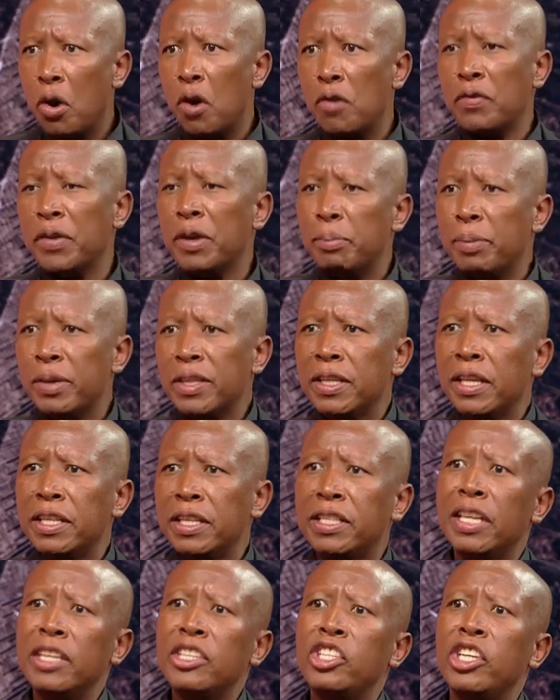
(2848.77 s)
of
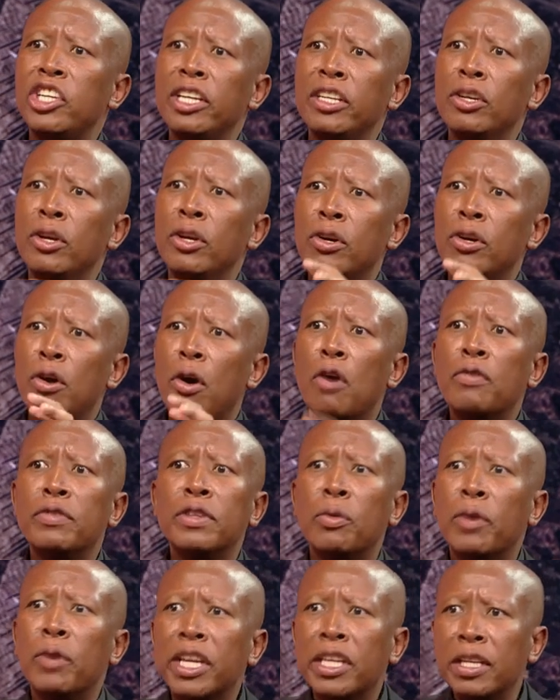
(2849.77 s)
representation of
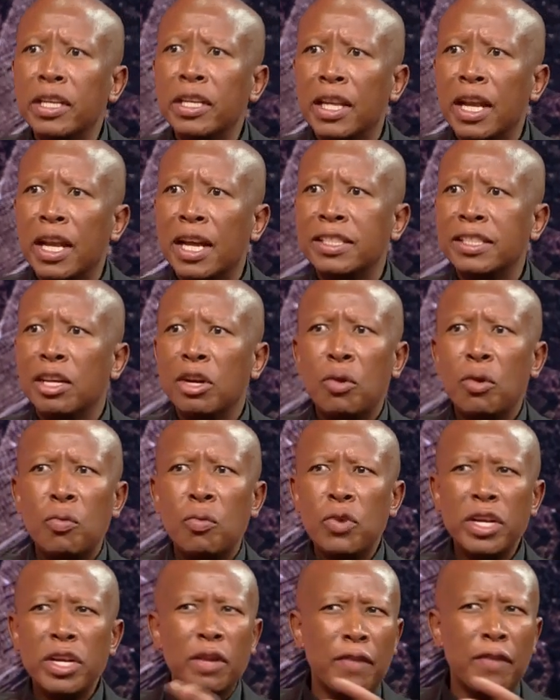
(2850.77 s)
the working class.
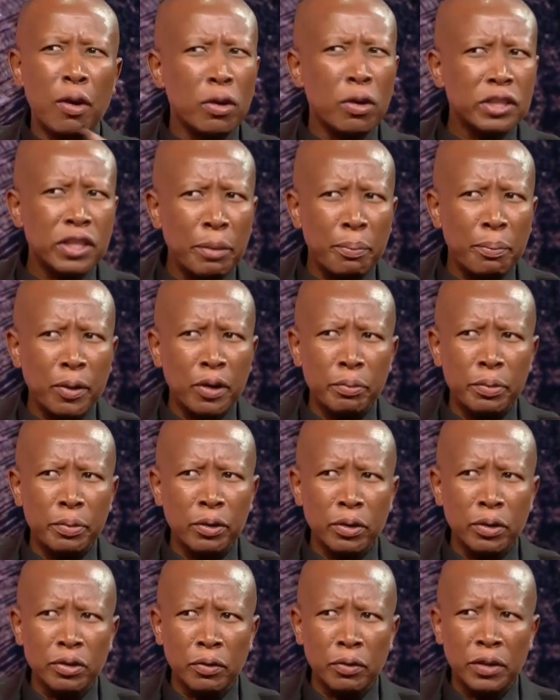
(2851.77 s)
We never lost support
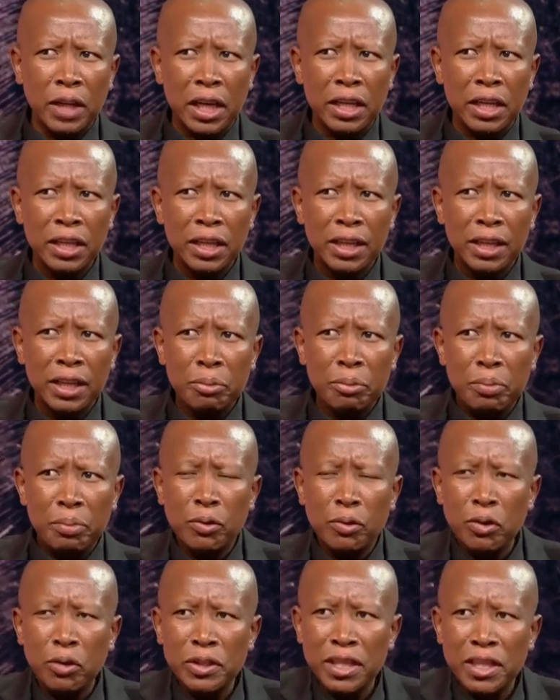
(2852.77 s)
because of that.
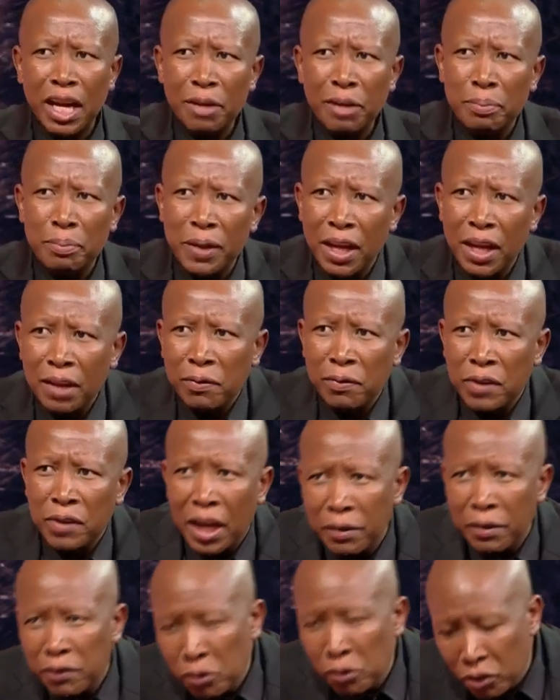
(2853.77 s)
Because that
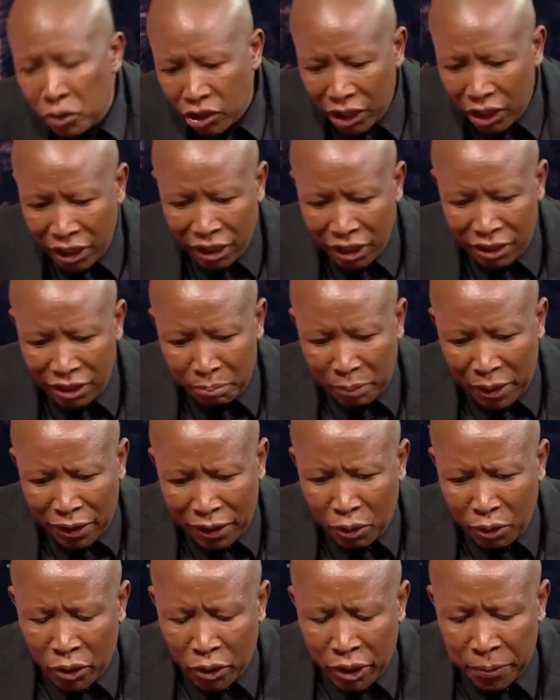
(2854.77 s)
behavior, if you check it, by
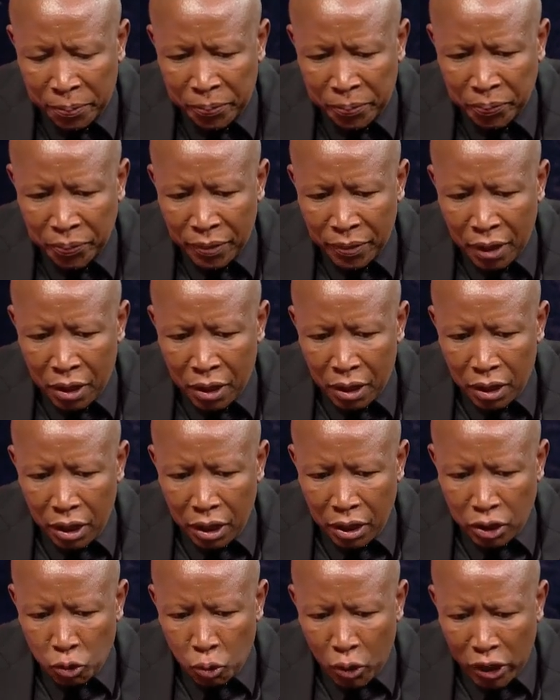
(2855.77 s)
the way,
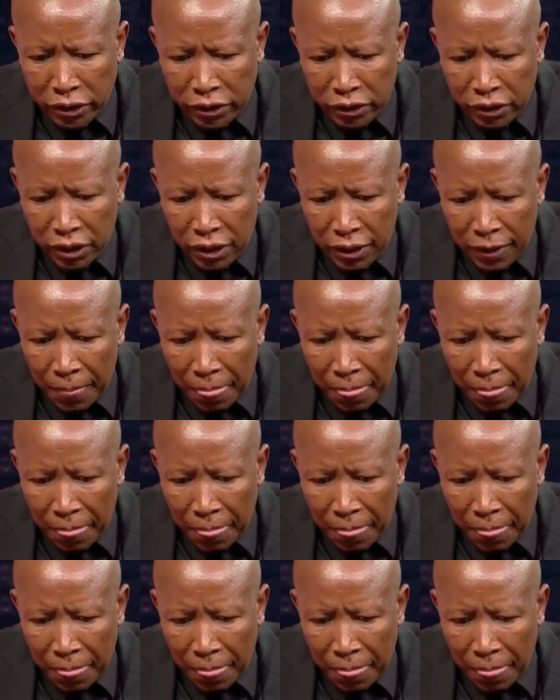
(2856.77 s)
it was